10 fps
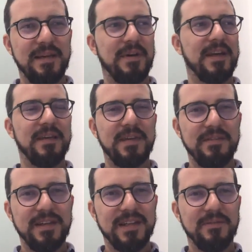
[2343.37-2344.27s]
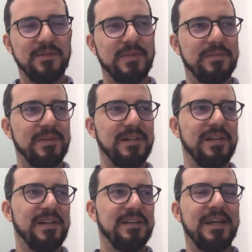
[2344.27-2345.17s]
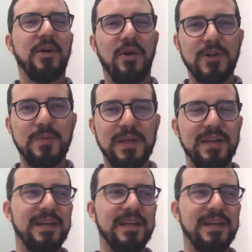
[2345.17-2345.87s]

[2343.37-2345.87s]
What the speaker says: I keep giving them to people. That hurts me.